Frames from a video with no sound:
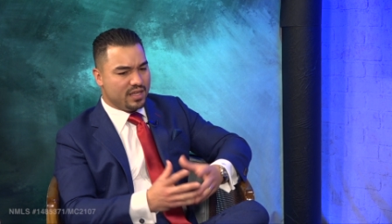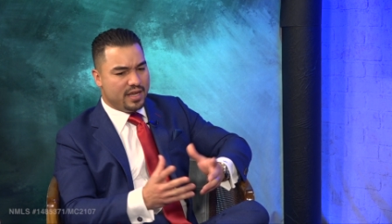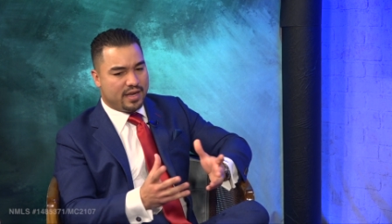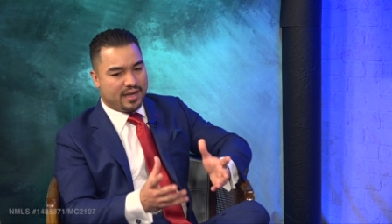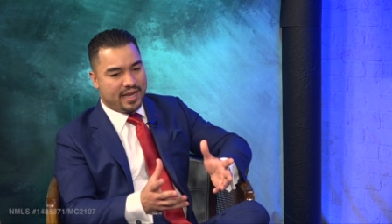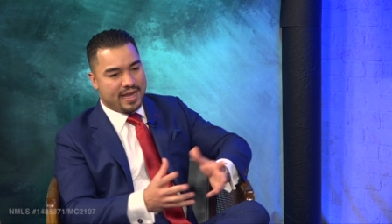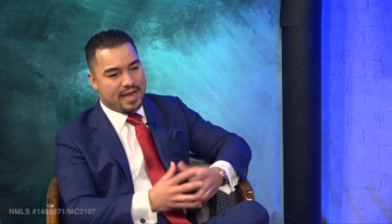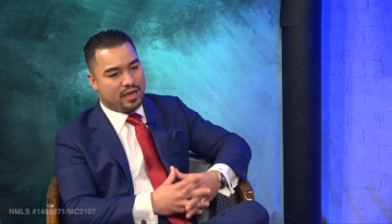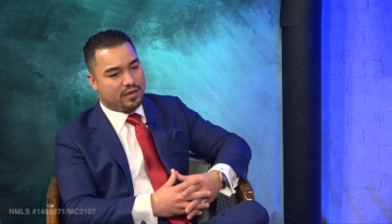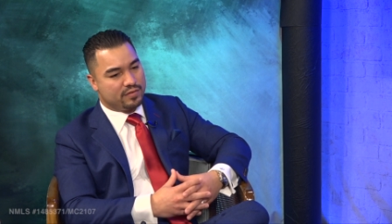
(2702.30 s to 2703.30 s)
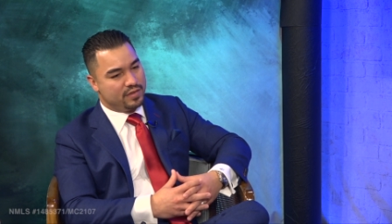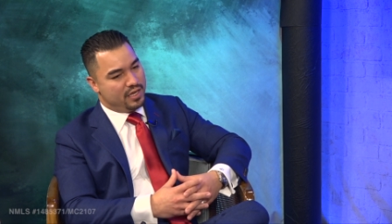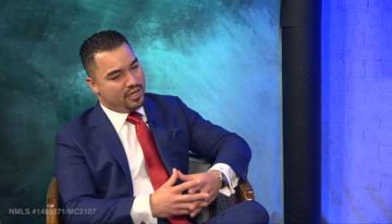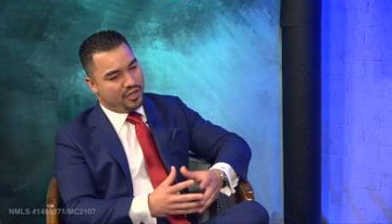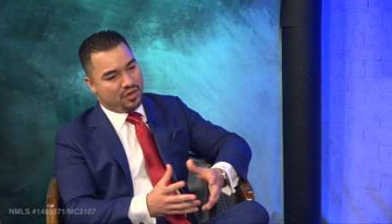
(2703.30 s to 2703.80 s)
and they have,
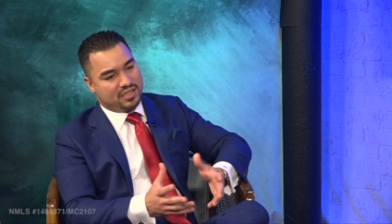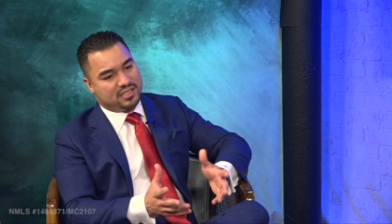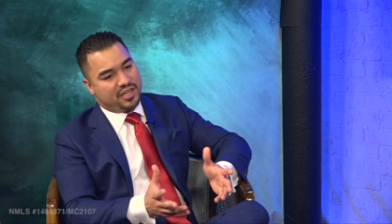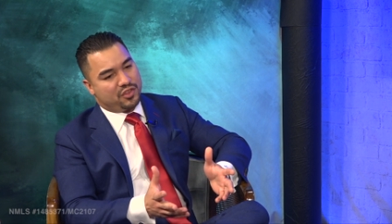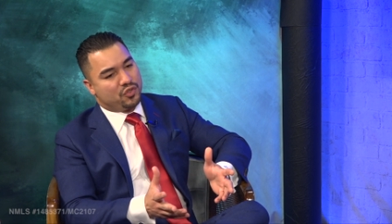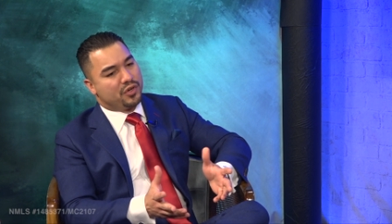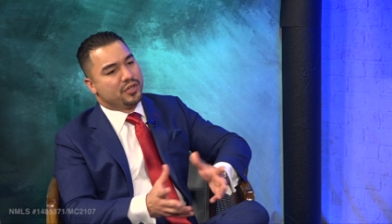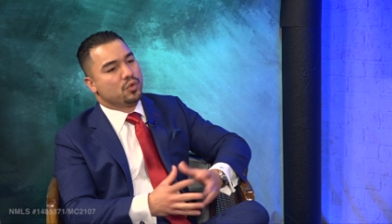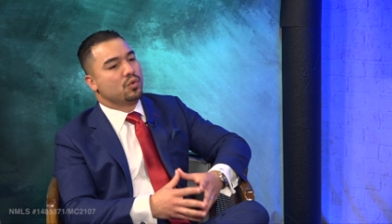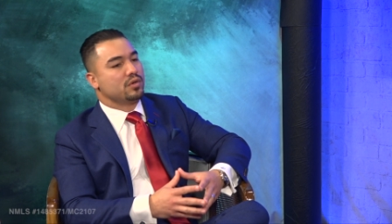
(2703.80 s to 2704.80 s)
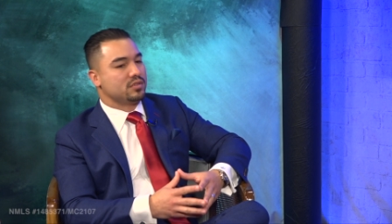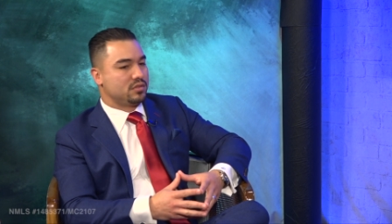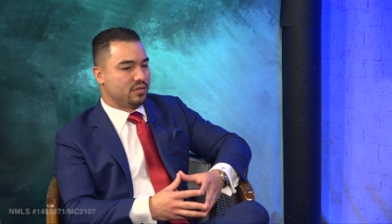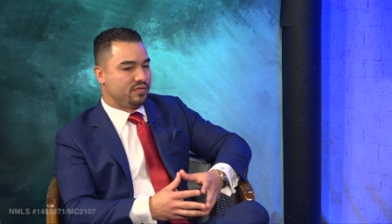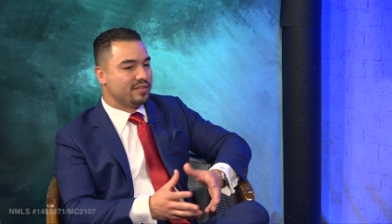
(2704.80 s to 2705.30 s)
you know, let's say 30
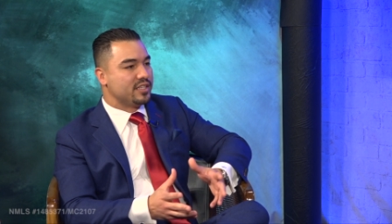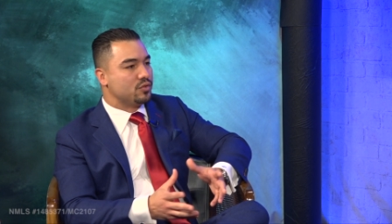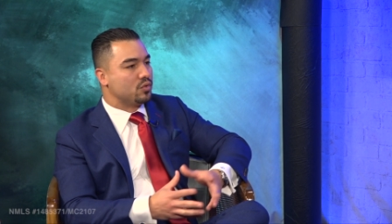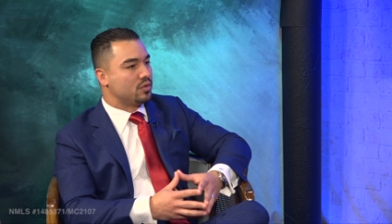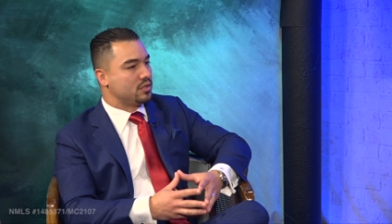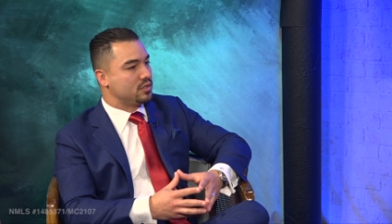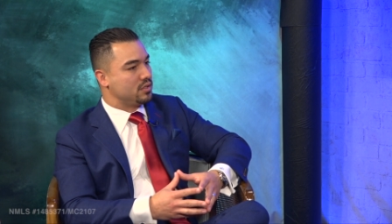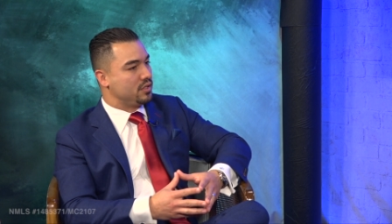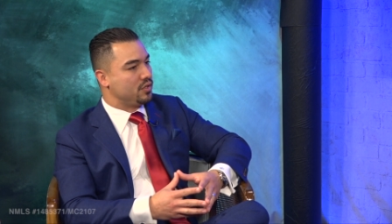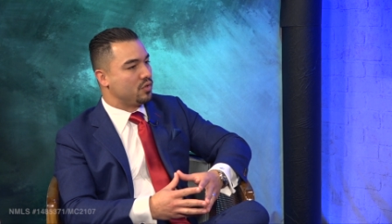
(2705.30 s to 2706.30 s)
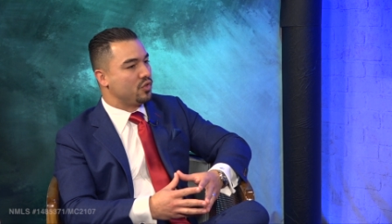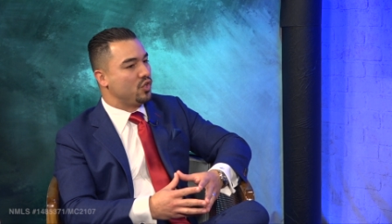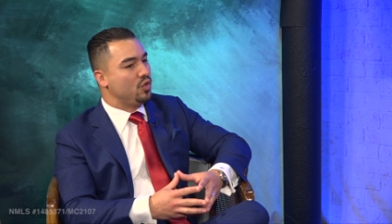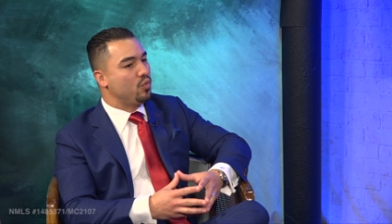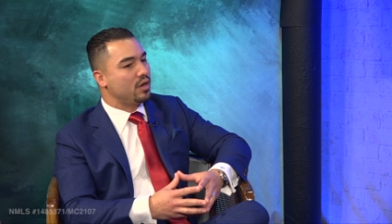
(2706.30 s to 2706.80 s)
doors or 50 doors, you know,
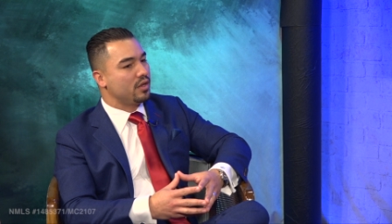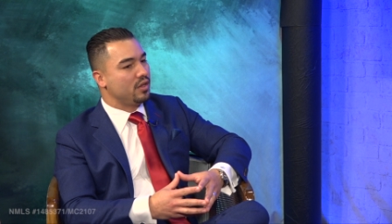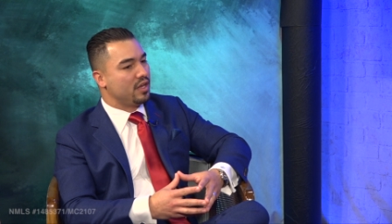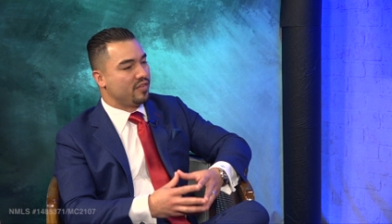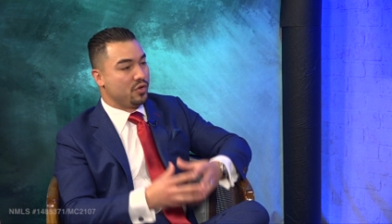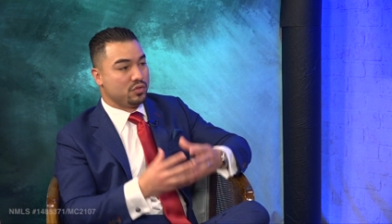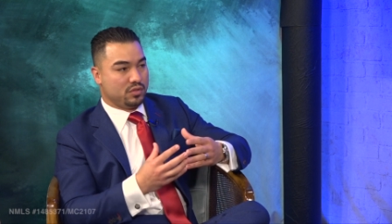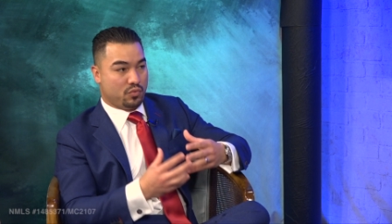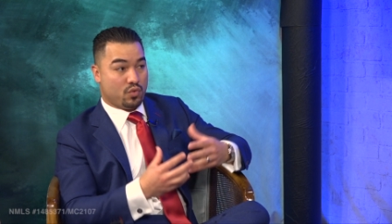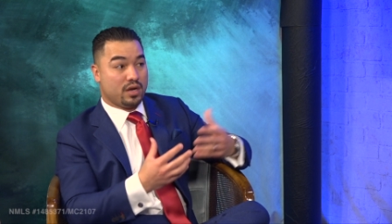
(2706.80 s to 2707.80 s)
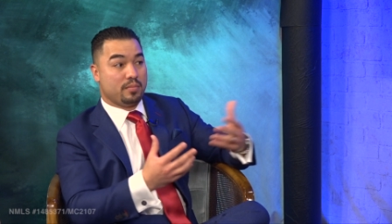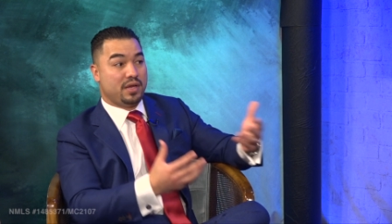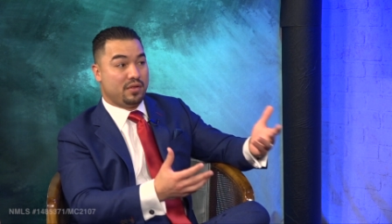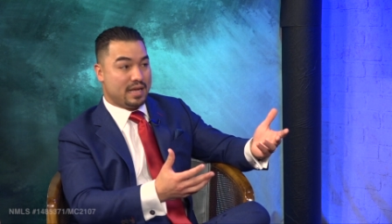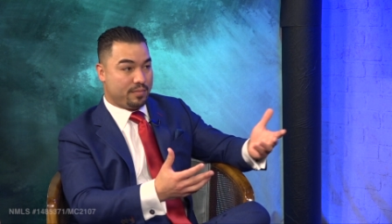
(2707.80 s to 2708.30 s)
you want to
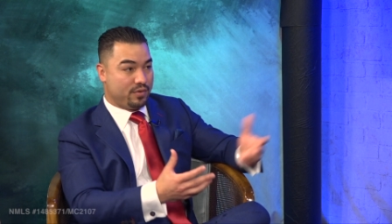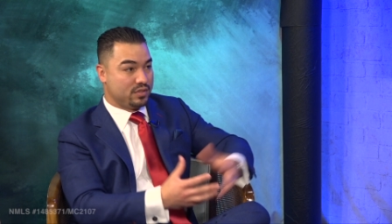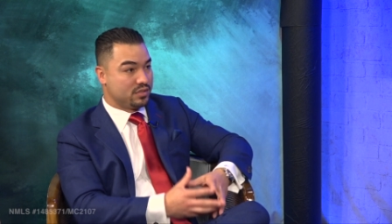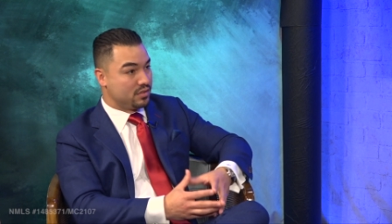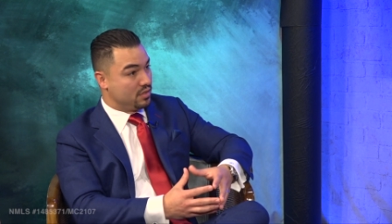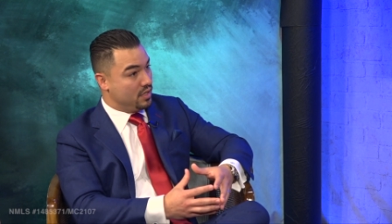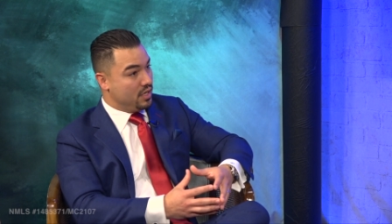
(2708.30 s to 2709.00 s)
be that person.